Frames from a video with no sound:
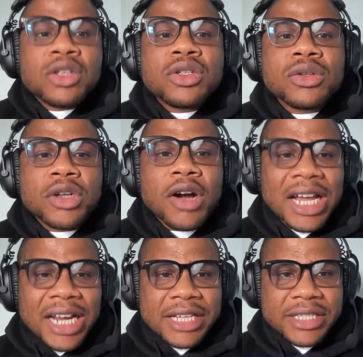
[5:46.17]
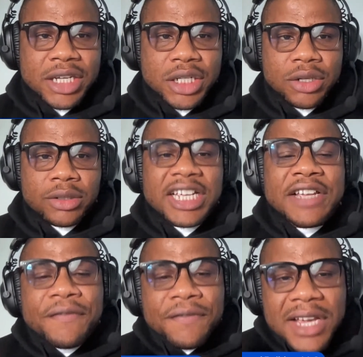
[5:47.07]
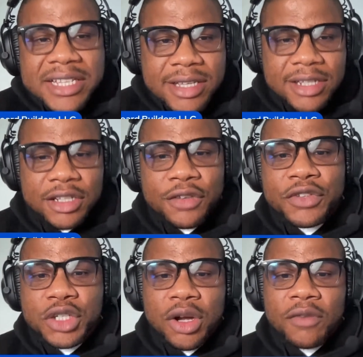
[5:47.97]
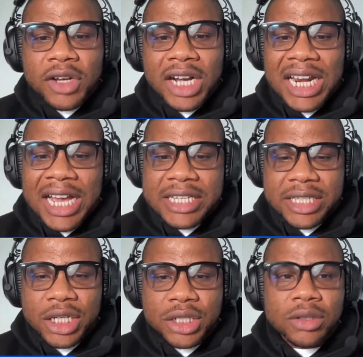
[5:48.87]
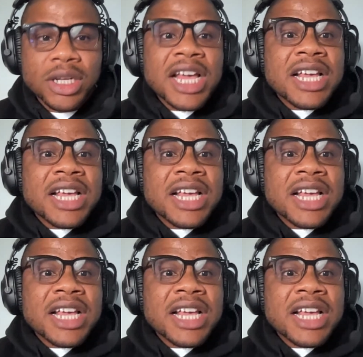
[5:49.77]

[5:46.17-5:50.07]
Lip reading: to the organization, investing in the future of the organization,